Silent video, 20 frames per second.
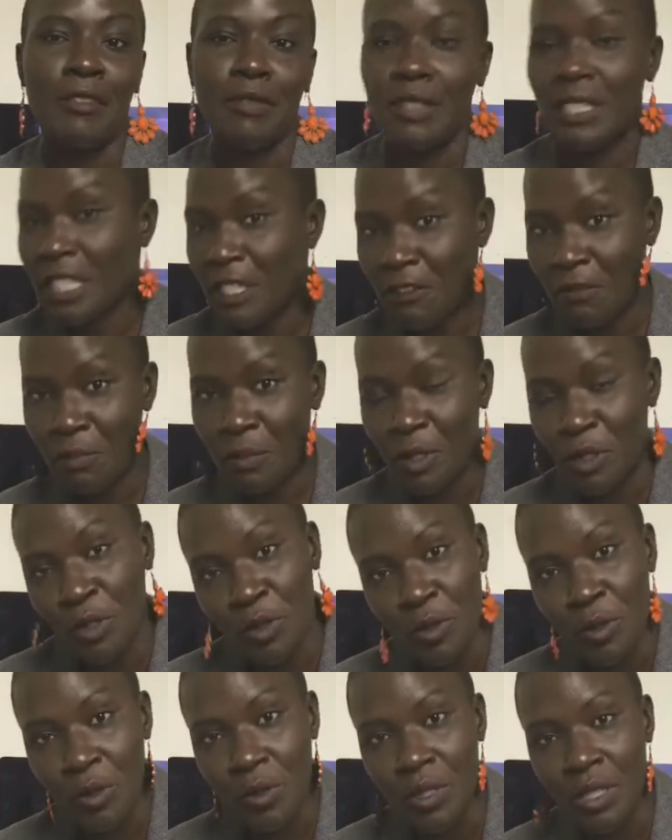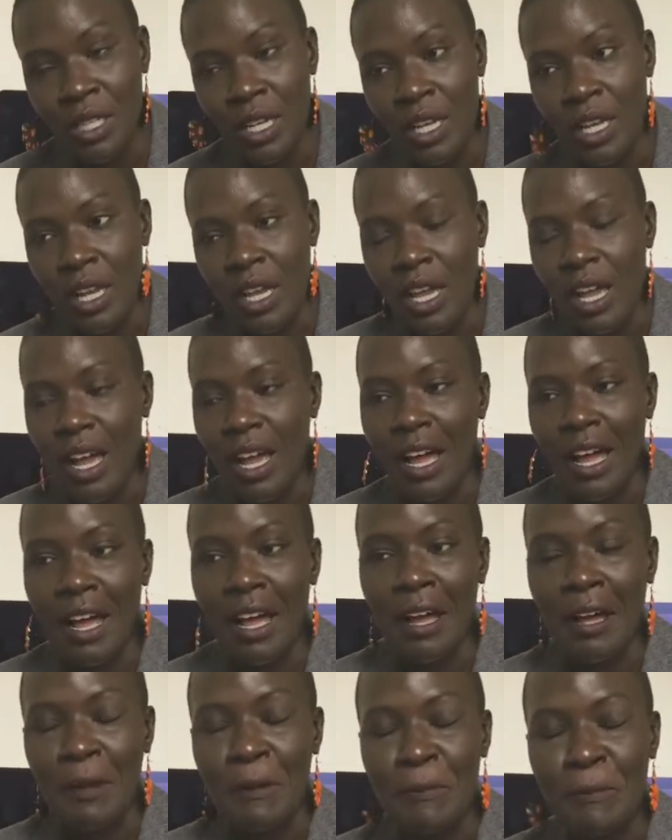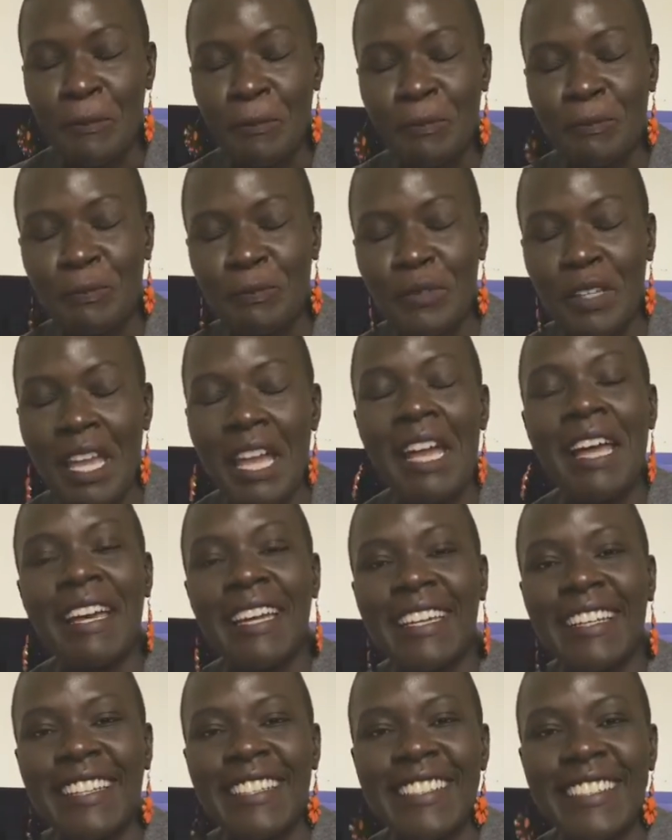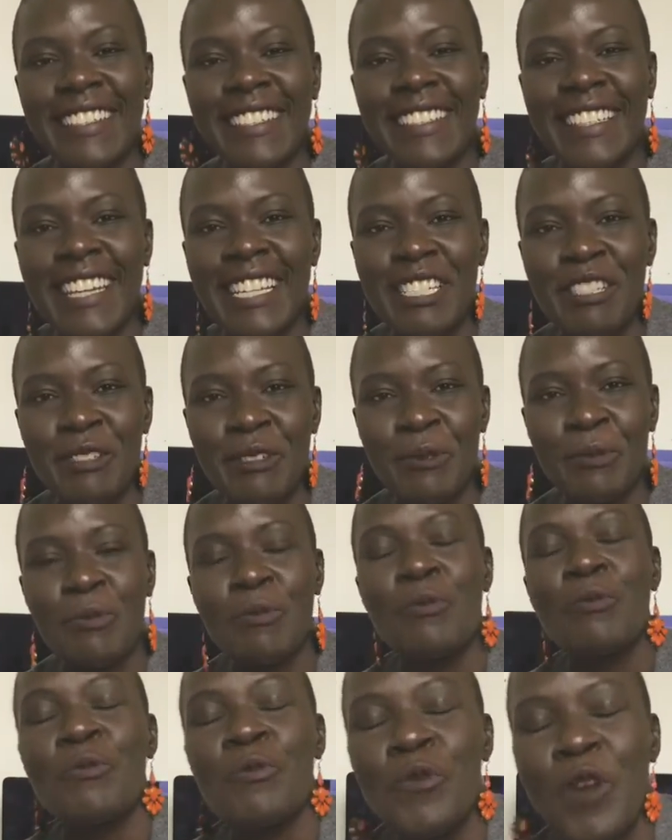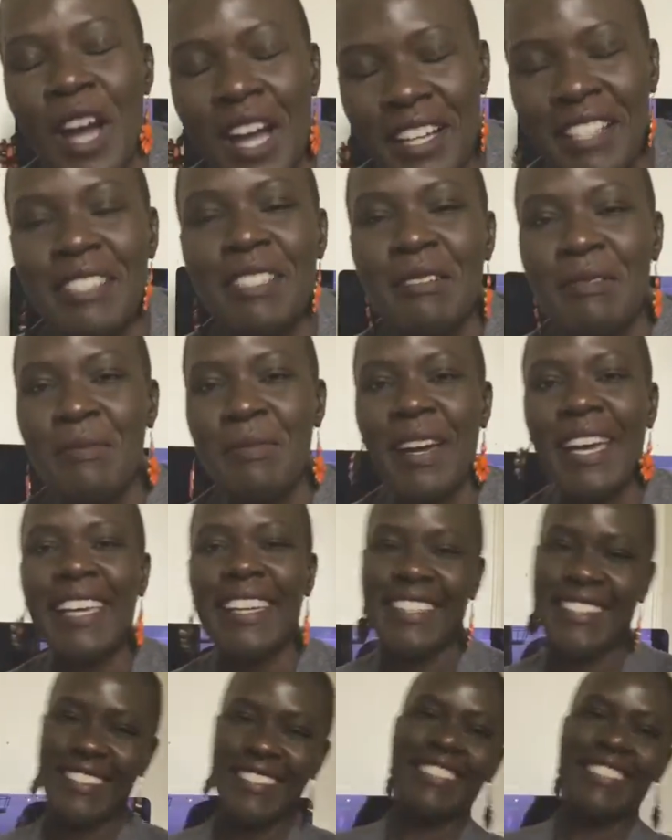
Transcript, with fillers: love to give bisous. Yeah, and I'll see you guys soon. Mwah. Bye.